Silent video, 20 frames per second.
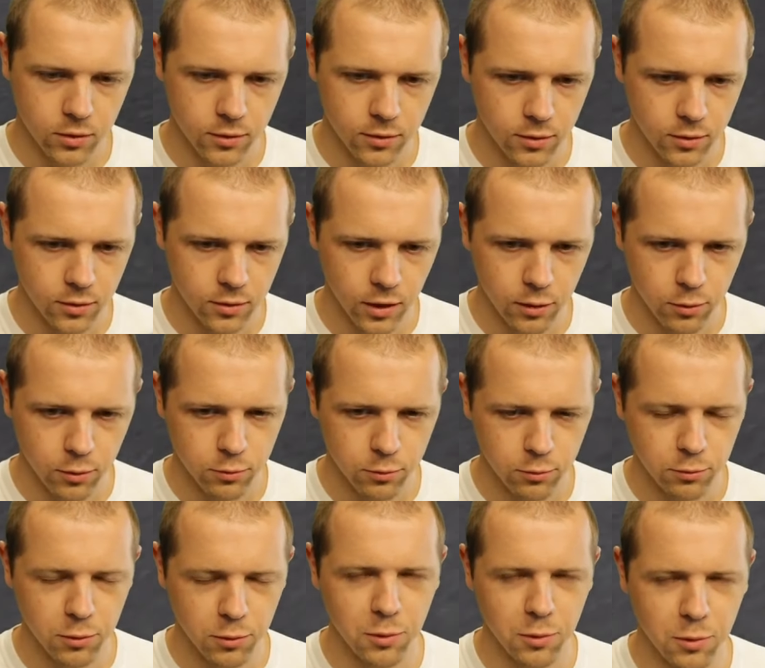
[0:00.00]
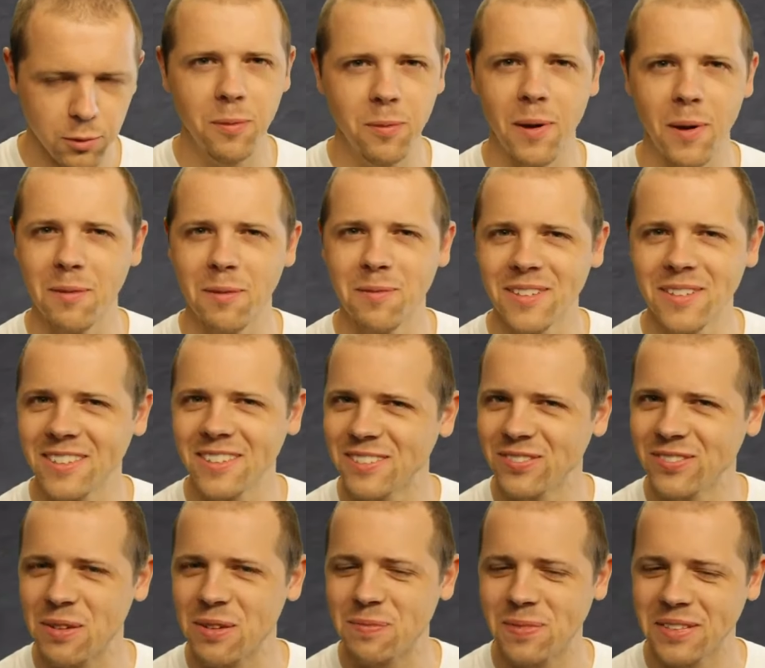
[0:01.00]
I don't remember if
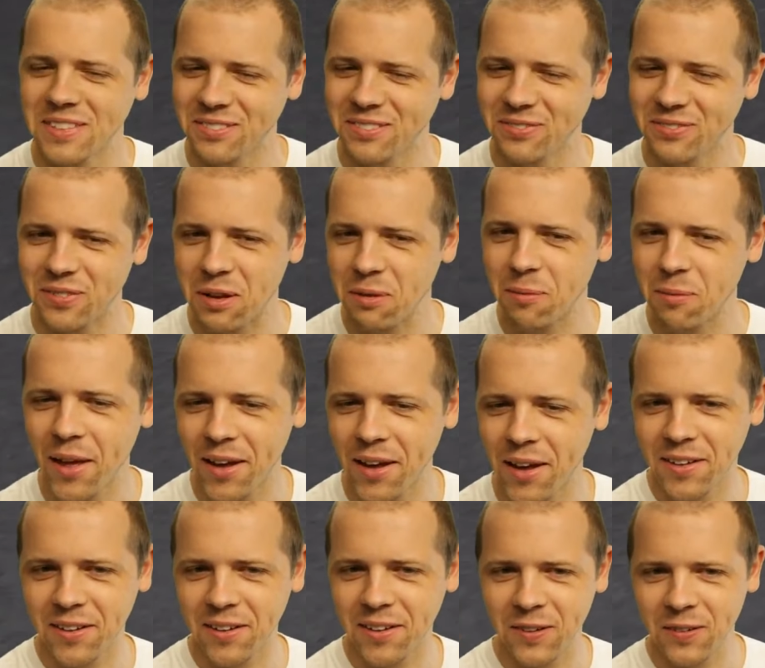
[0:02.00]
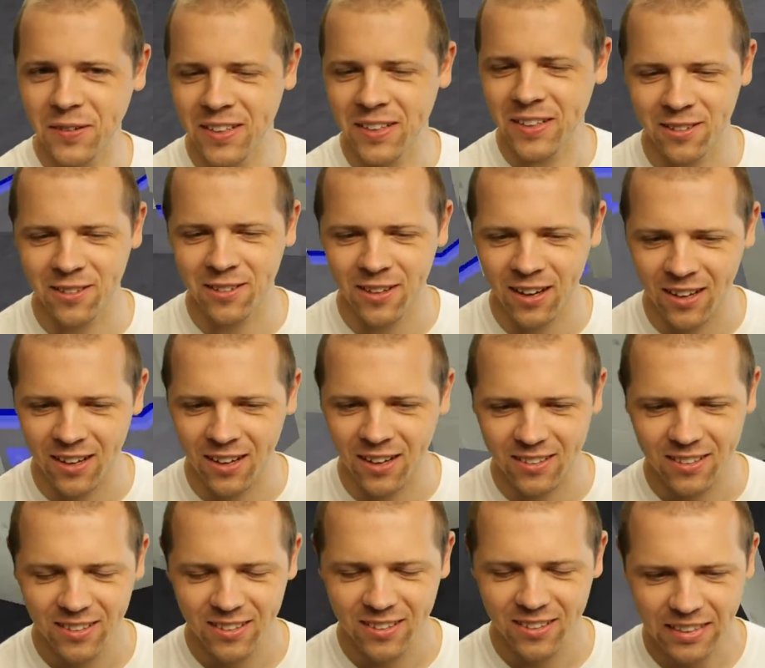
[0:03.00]
I put a fallback code in or not.
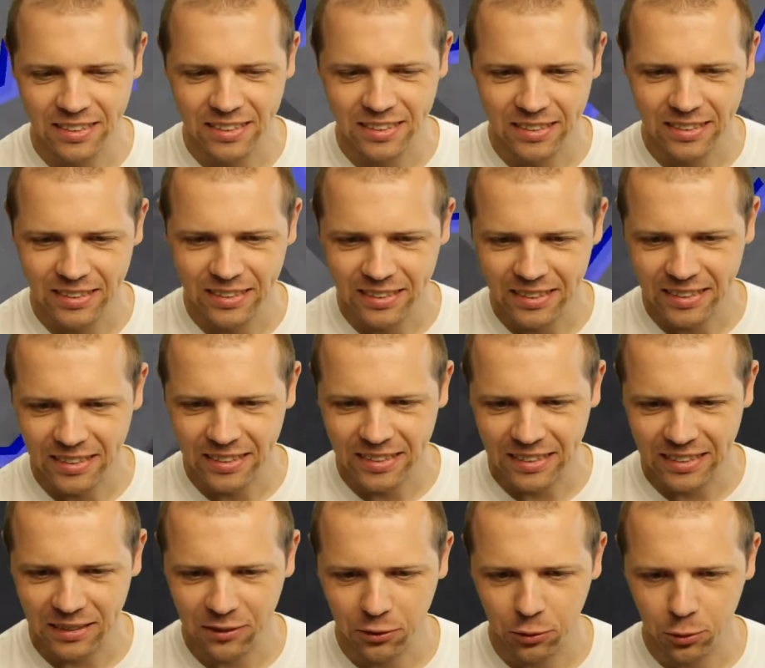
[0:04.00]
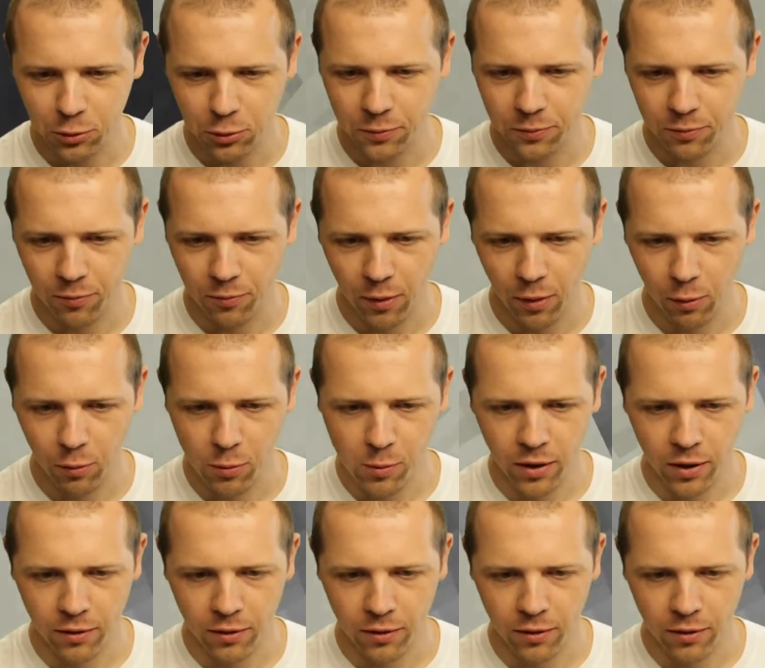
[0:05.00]
Ooh, we might have